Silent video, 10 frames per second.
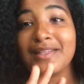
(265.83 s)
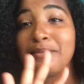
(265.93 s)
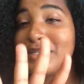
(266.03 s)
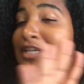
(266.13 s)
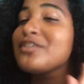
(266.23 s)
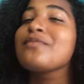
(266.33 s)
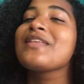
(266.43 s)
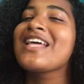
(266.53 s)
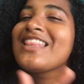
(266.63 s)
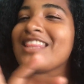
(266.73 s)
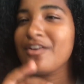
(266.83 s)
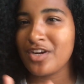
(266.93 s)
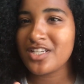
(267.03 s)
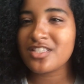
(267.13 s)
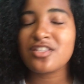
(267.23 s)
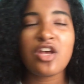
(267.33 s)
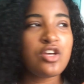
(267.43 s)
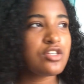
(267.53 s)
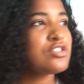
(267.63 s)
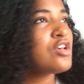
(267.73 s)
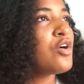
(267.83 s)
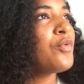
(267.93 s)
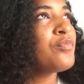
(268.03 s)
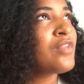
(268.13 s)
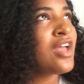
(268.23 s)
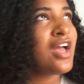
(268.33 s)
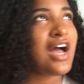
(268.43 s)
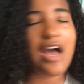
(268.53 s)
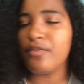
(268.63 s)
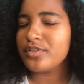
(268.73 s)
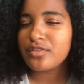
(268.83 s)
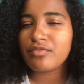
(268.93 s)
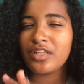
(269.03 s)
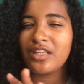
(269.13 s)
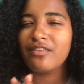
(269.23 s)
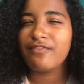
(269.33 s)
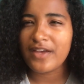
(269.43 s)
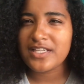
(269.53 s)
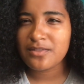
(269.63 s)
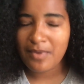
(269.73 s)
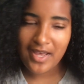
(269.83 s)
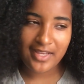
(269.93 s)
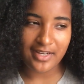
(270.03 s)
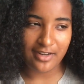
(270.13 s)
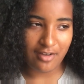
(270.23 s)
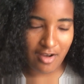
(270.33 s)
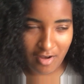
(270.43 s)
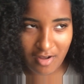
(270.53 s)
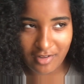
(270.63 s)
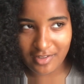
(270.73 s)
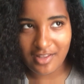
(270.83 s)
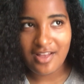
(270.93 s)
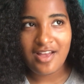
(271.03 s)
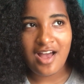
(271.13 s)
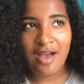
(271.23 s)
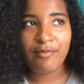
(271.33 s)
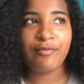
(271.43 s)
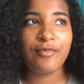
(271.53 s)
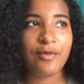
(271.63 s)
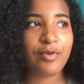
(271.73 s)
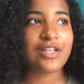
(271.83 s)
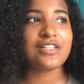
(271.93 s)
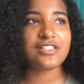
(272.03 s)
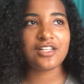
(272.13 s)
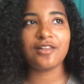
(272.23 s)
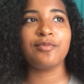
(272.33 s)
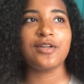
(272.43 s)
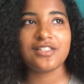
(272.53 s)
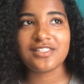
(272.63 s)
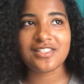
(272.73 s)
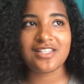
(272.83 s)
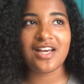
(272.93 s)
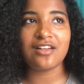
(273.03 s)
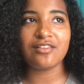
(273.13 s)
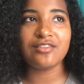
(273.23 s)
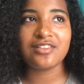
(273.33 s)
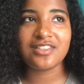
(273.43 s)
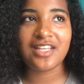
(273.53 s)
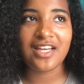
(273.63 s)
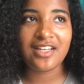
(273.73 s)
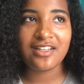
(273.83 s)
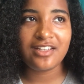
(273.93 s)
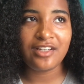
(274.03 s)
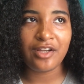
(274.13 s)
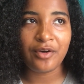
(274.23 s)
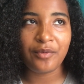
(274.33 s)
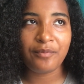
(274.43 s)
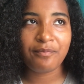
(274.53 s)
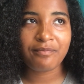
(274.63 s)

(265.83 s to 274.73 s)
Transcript: let me tell you something hilarious. So I wasn't really fazed by it at all. I'm a pretty chill person. I don't get, I don't